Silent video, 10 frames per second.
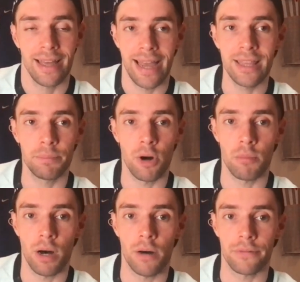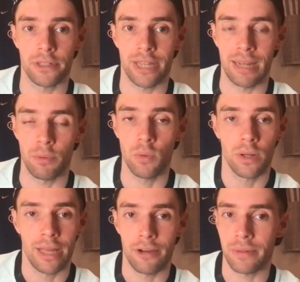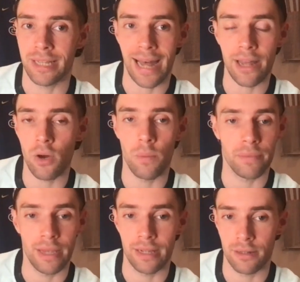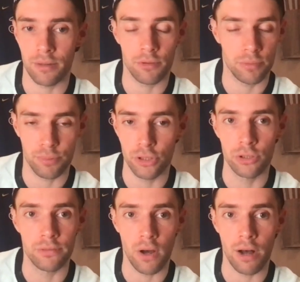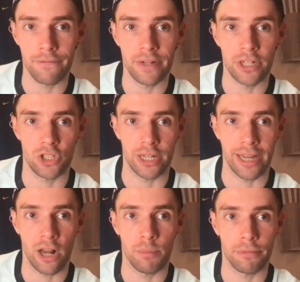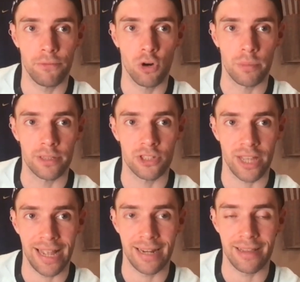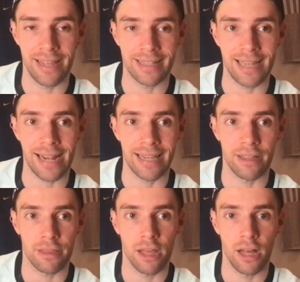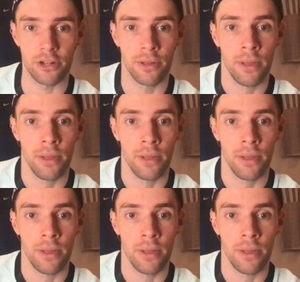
in the bottom half of the table if we cannot improve our finishing and our performance in the attacking third